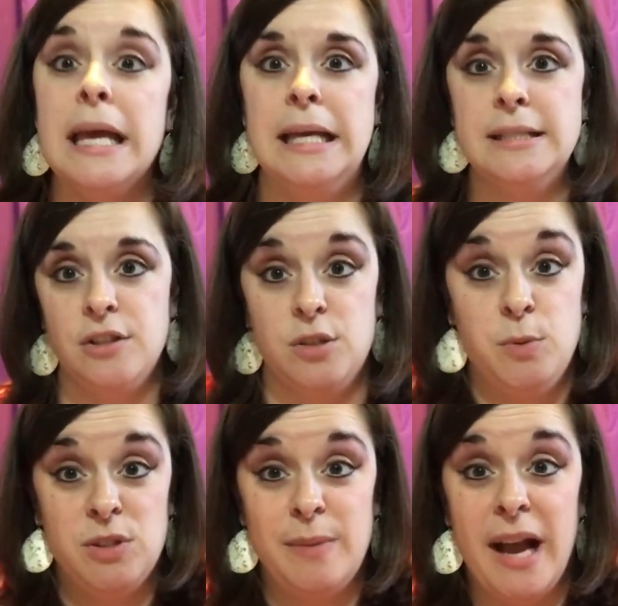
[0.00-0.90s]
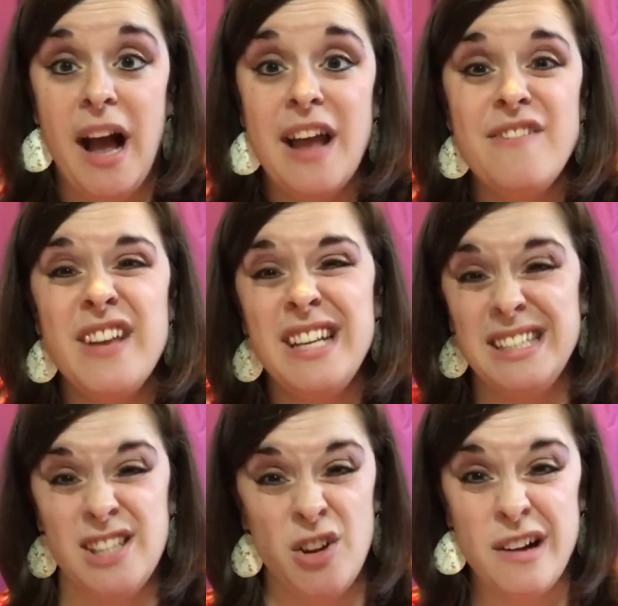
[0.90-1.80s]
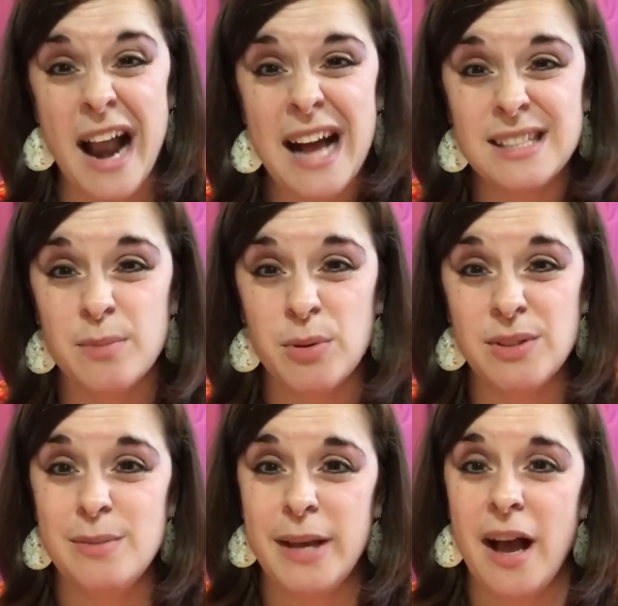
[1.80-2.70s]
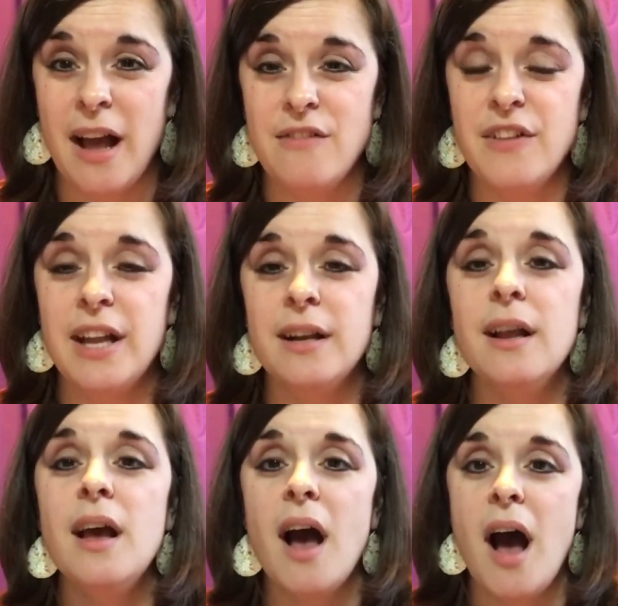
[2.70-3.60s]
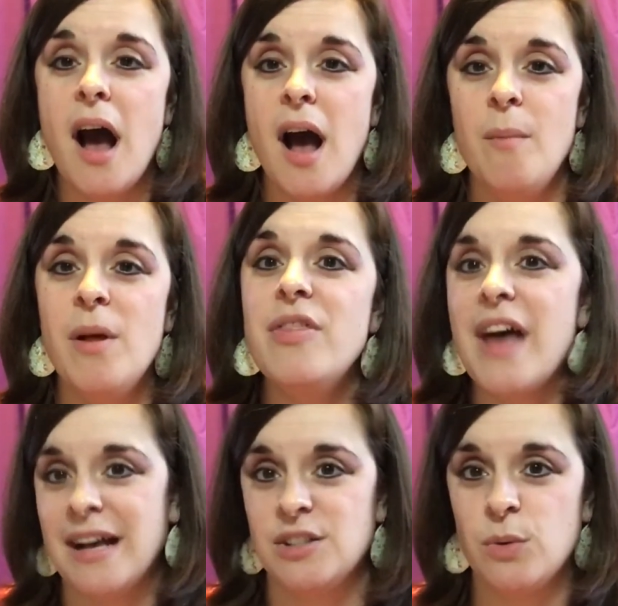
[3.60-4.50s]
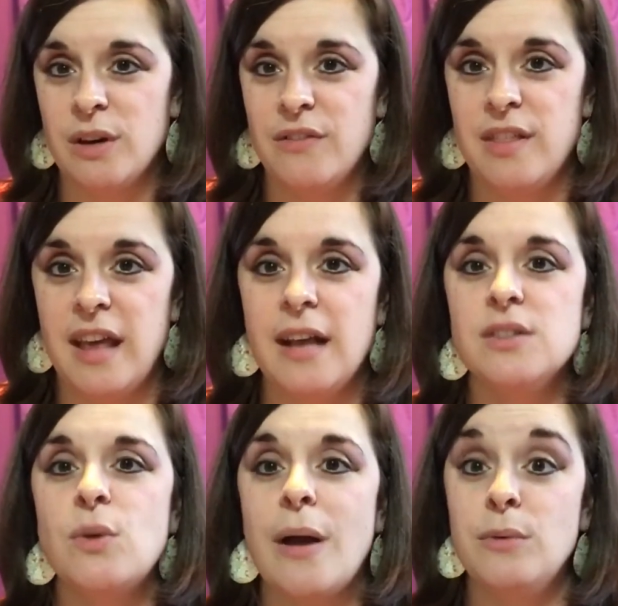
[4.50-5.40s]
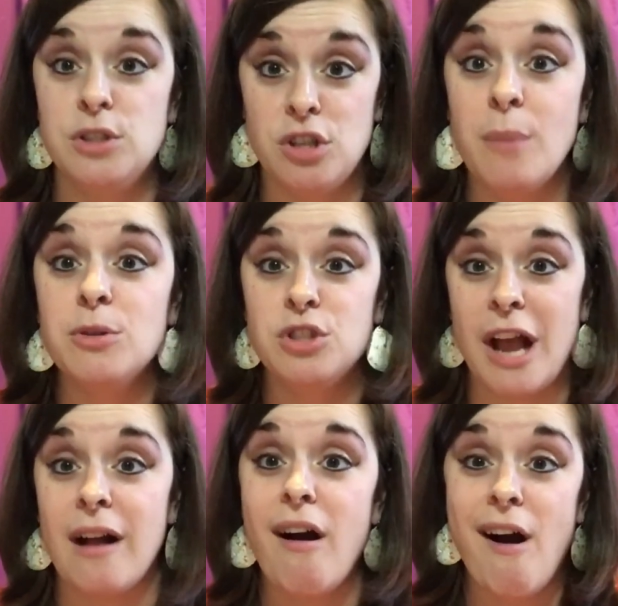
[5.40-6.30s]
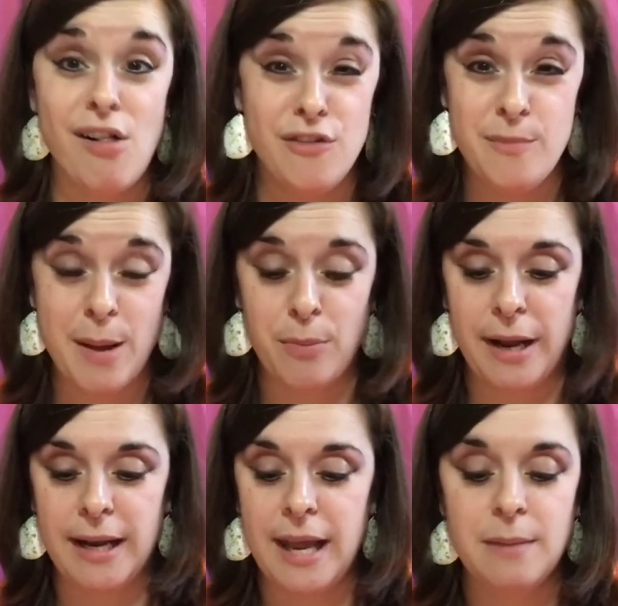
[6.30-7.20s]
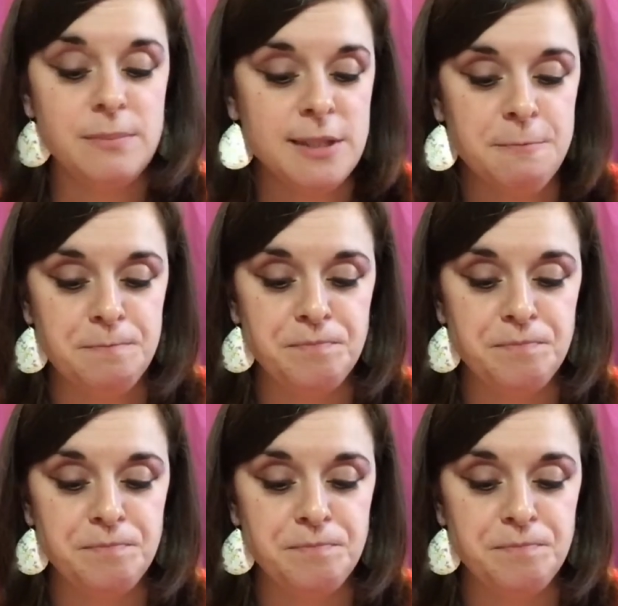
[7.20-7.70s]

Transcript: Is there supposed to be a hyphen? Is there not supposed to be a hyphen? That sort of a thing. So I would double check all of my brand names.